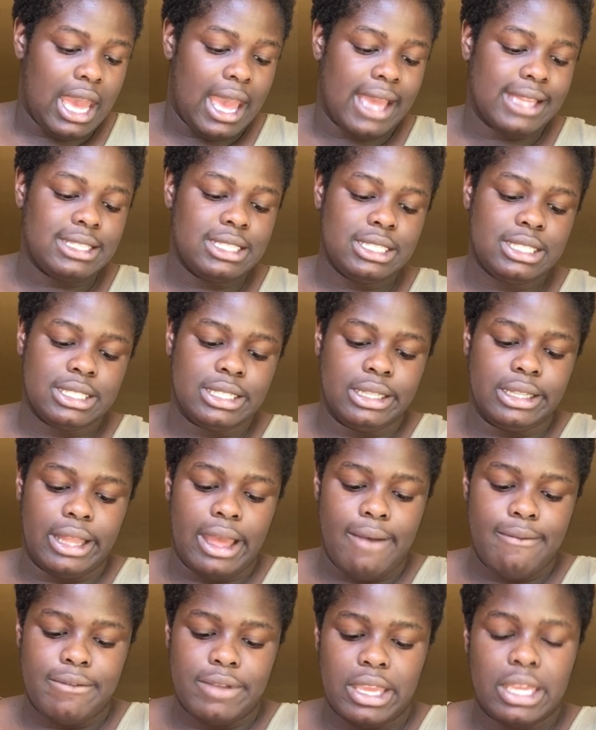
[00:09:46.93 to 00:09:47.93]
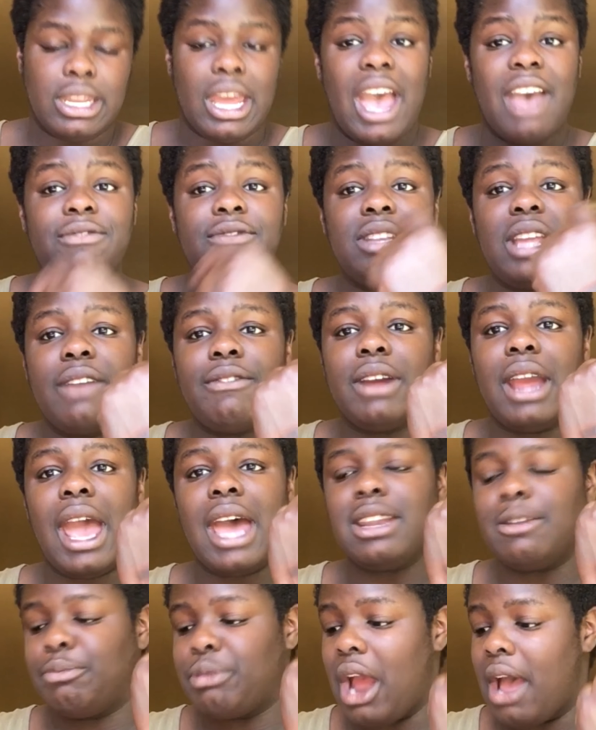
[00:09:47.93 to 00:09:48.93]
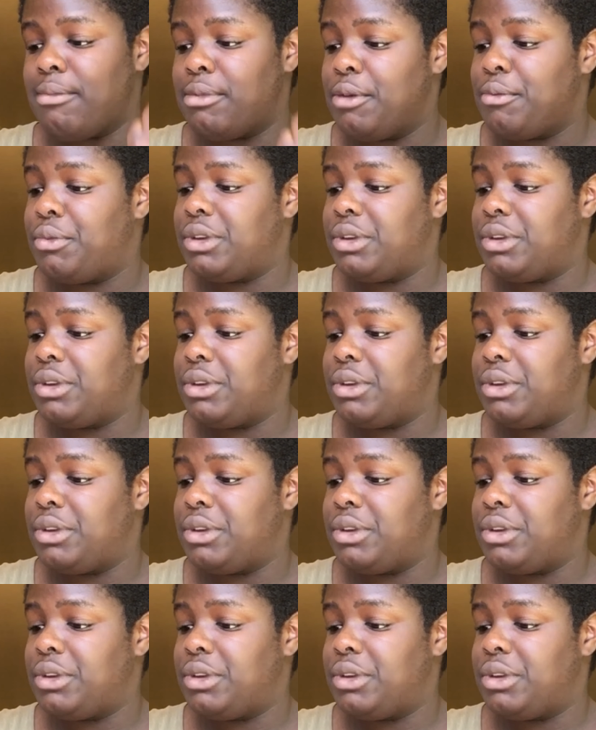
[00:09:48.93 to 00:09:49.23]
I just love it. I've never had a problem